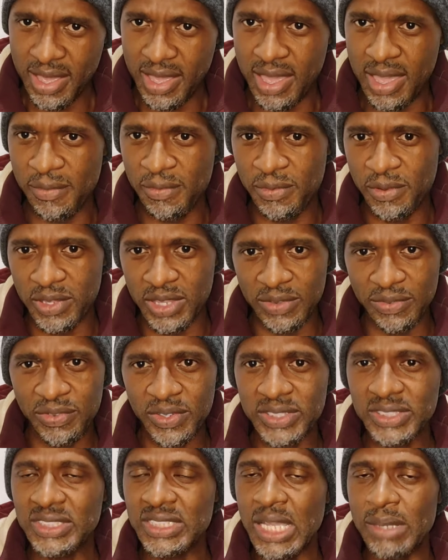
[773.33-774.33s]
uh, for the
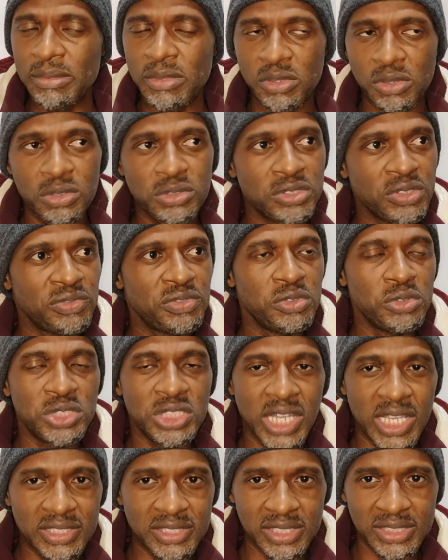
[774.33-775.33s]
first time, or those of you
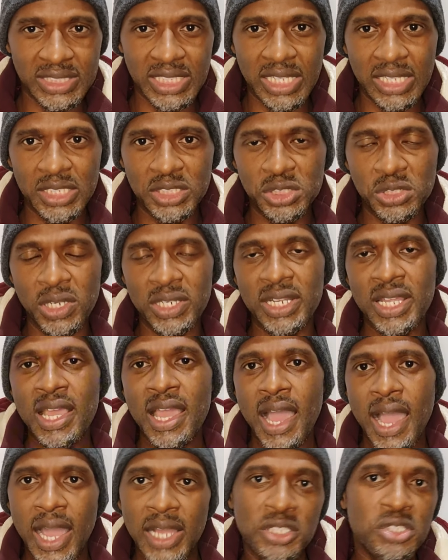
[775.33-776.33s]
just recently joined,
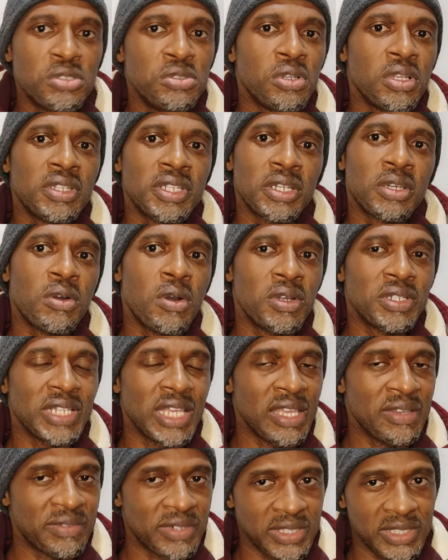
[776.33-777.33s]
I do not
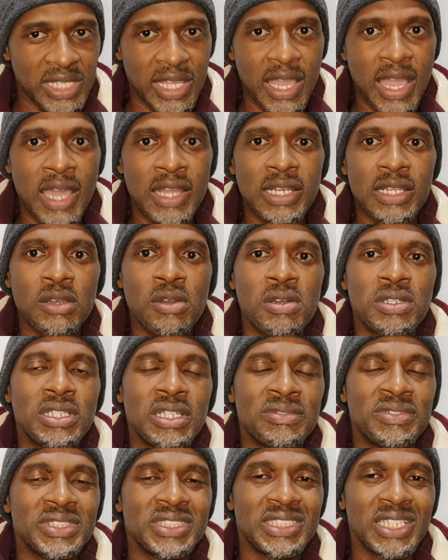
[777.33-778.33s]
record every day. I record
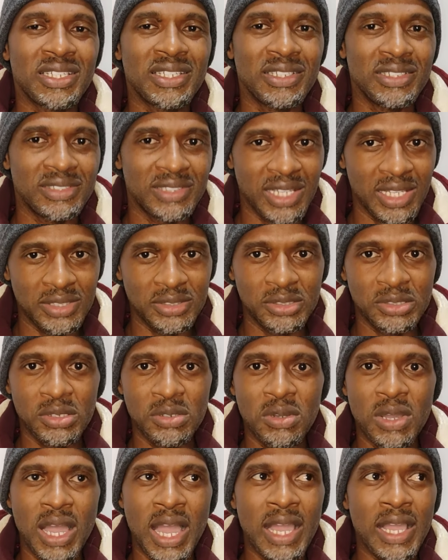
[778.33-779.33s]
every second day.
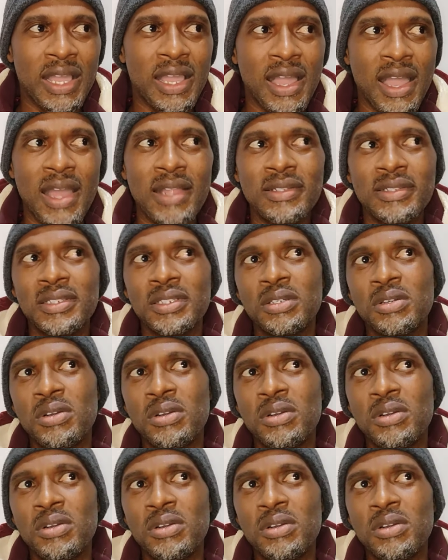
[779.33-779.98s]
So I can't